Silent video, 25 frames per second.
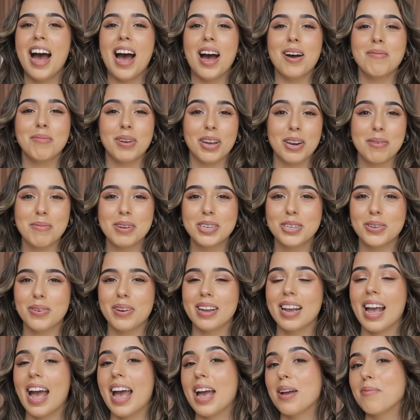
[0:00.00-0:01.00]
I'm going to be
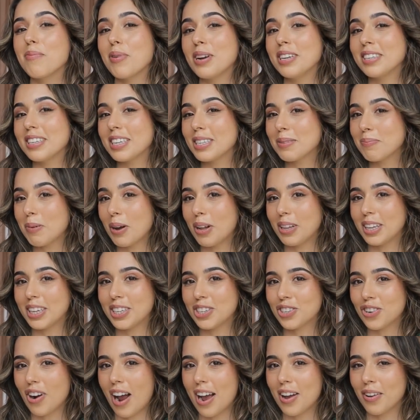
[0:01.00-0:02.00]
doing a Princess Polly
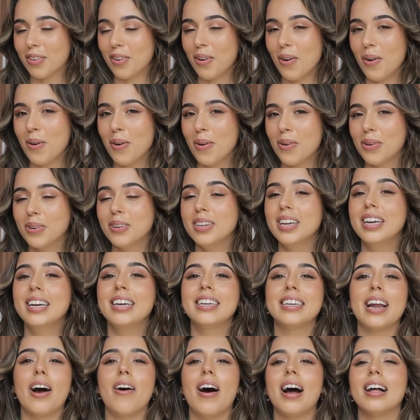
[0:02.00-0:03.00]
try on haul.
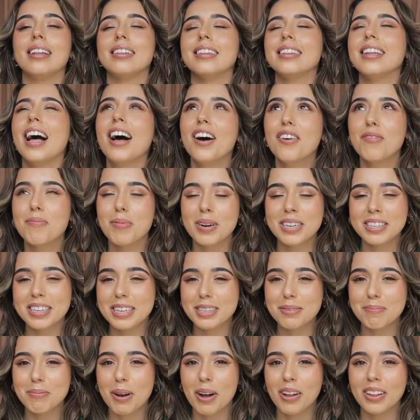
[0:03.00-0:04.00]
Now I love
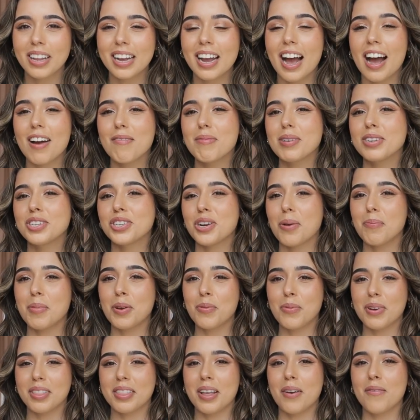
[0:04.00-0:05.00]
Princess Polly. I've been
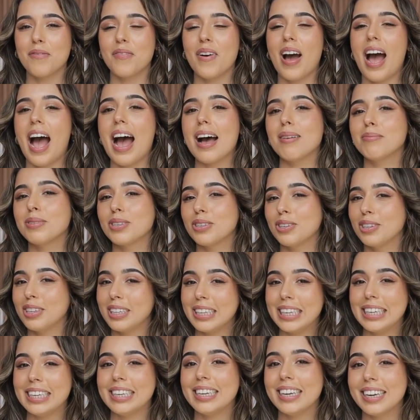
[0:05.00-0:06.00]
shopping with them for
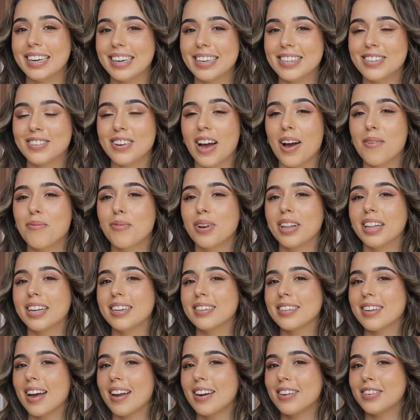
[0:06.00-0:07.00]
absolutely years so I'm really
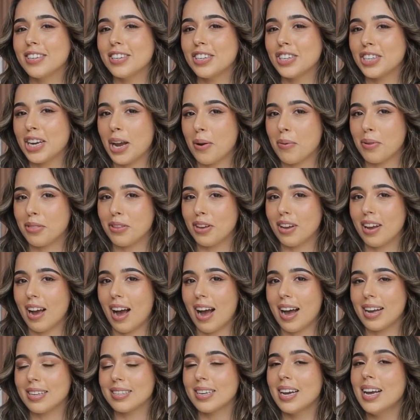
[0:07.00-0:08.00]
excited to share with you
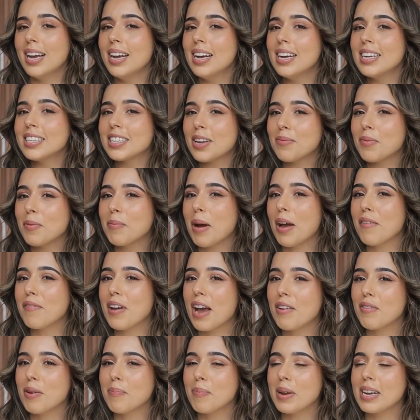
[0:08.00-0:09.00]
guys some of my
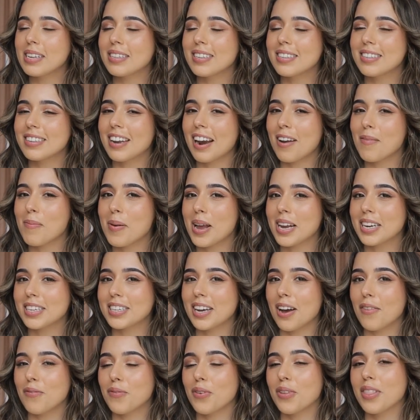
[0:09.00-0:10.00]
favorite pieces that I picked
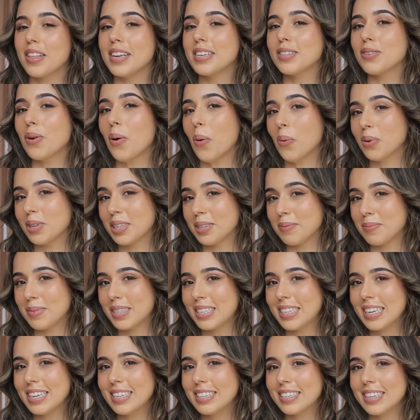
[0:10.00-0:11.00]
up for this autumn
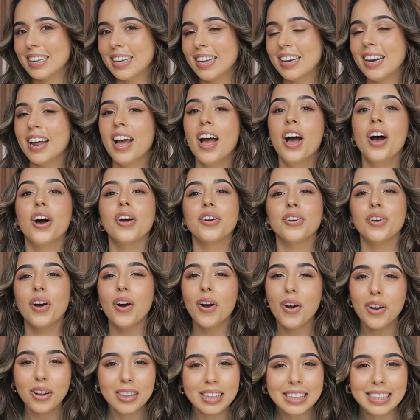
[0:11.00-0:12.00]
season.
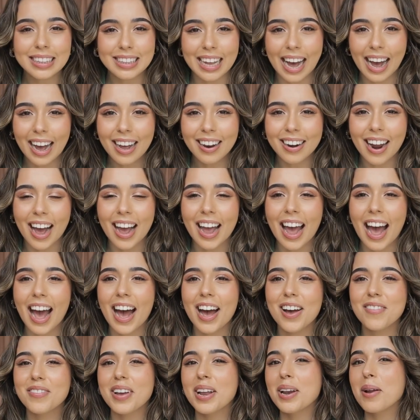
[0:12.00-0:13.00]
Not only that, I
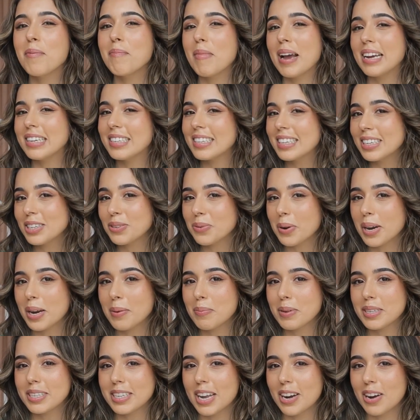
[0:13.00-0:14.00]
have an amazing
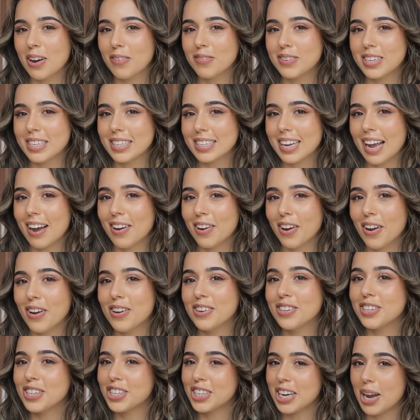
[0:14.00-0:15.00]
20% off discount
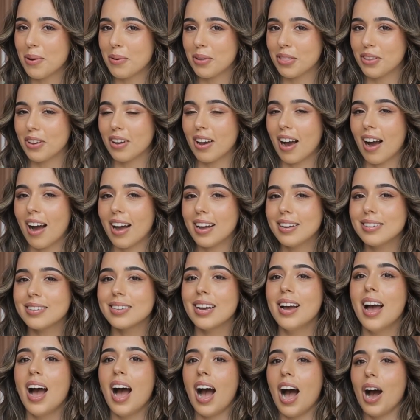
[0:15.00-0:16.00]
code to share with you guys.
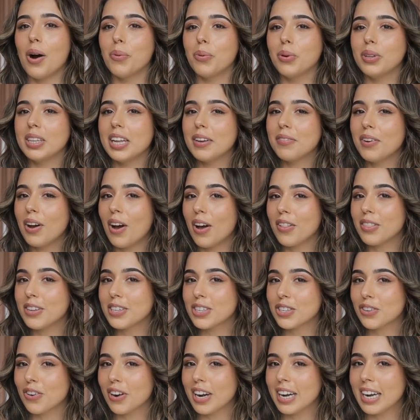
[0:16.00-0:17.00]
I will leave it on the
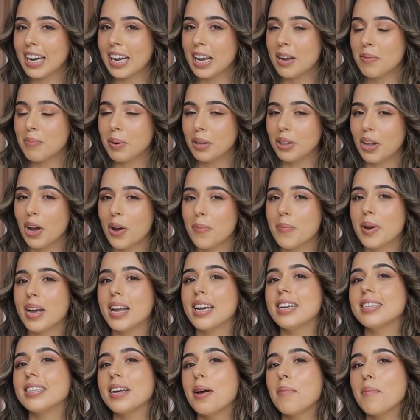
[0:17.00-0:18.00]
screen here below but
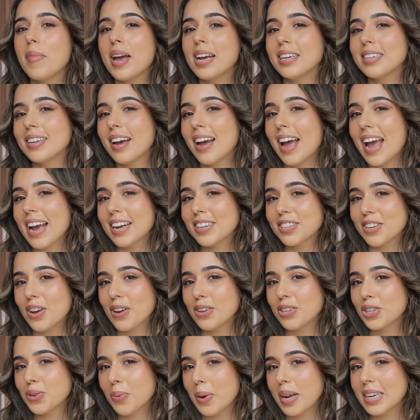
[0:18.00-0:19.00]
it is
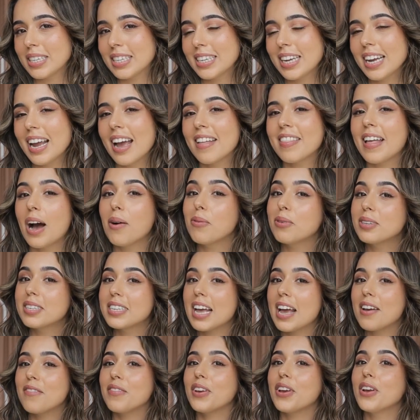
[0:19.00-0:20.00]
AmandaXO20 and that will
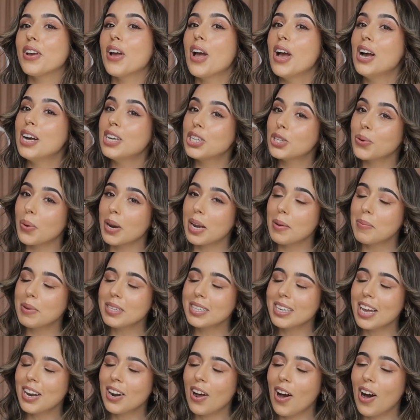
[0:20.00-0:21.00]
save you
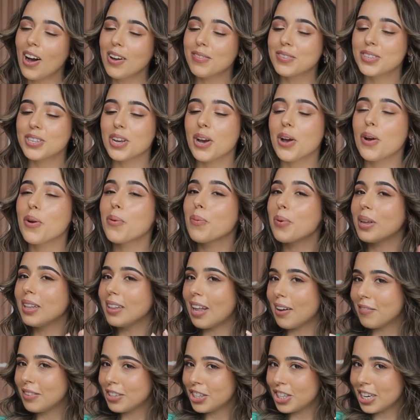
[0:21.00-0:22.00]
20% off so we
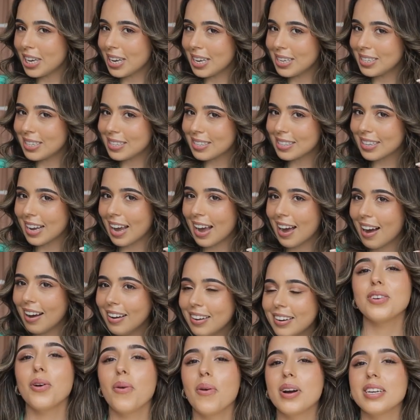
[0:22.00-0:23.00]
love a cheeky
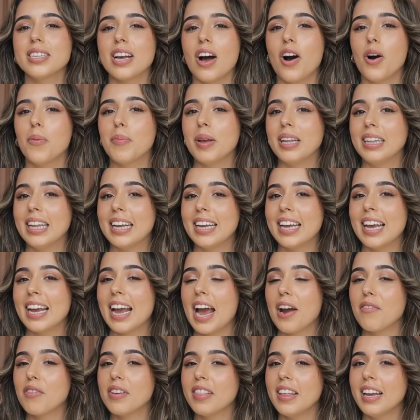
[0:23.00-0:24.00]
discount. As always I'll be
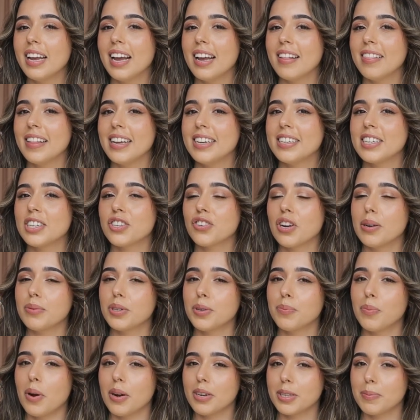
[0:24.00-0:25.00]
linking everything in the
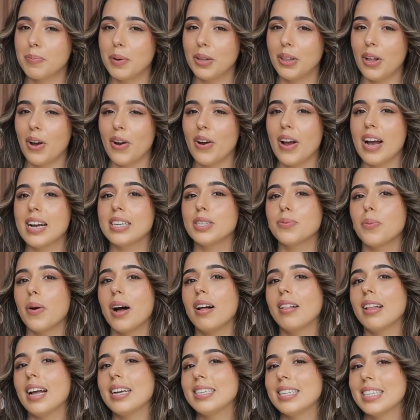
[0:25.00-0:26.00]
description box below as
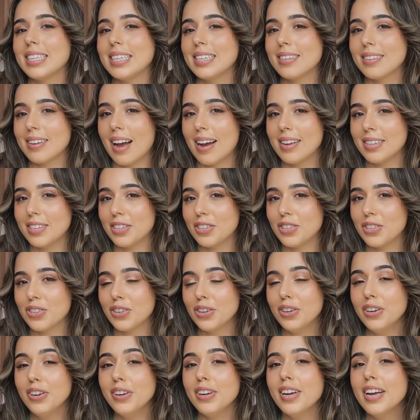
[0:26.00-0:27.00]
well as these sizes
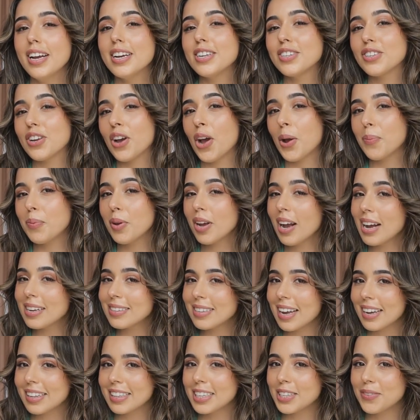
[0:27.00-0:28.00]
too. So I hope you guys
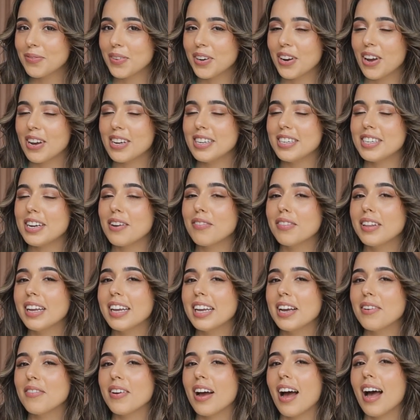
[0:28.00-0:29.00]
like this video. Definitely
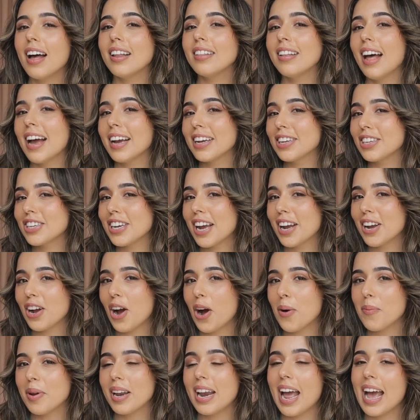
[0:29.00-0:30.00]
give it a like, share,
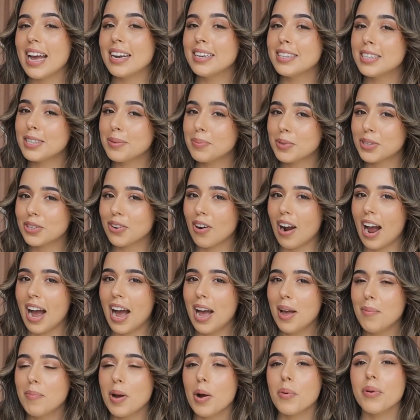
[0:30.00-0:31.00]
comment and
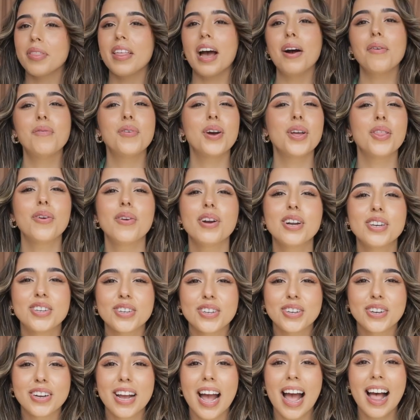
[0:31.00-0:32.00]
subscribe. But without further
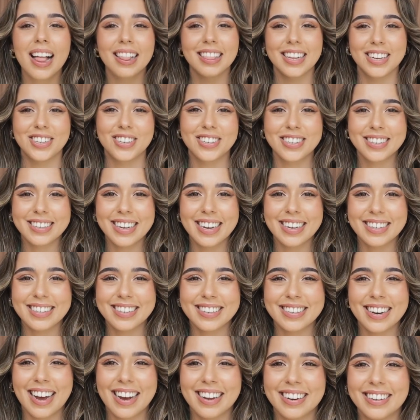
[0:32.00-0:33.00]
ado, let's just get
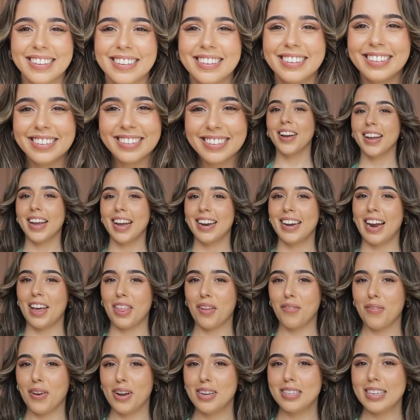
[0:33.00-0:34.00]
started. Okay, now
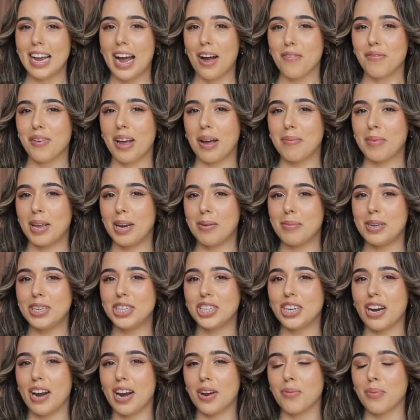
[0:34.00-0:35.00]
the first outfit I'm going to be
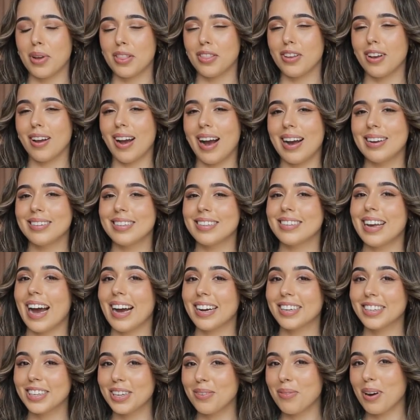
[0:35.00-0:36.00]
sharing with you guys is
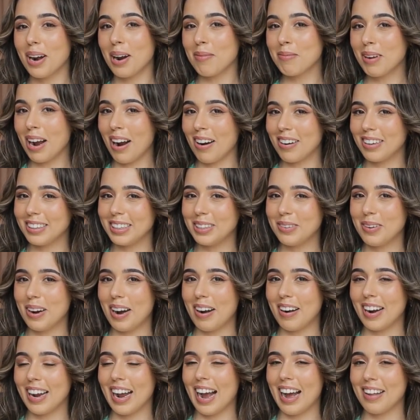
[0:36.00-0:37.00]
actually what I'm currently
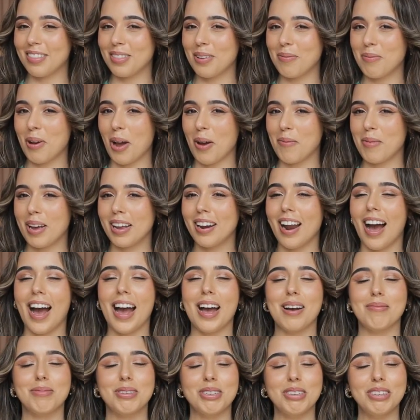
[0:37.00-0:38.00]
wearing at the moment.
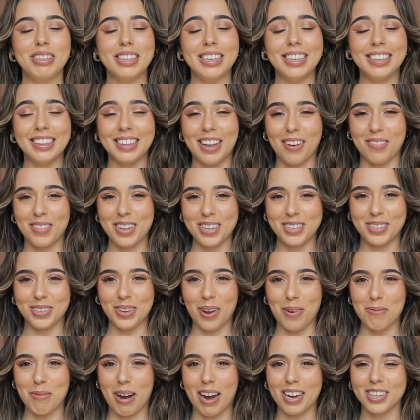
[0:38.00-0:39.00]
I absolutely love this
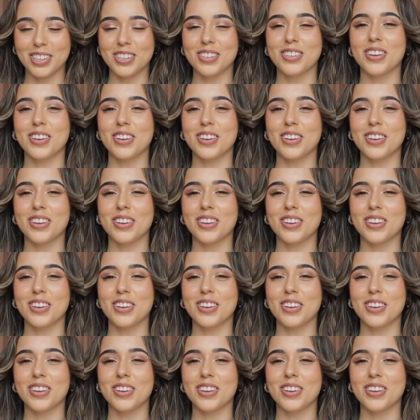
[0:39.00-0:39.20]
so much.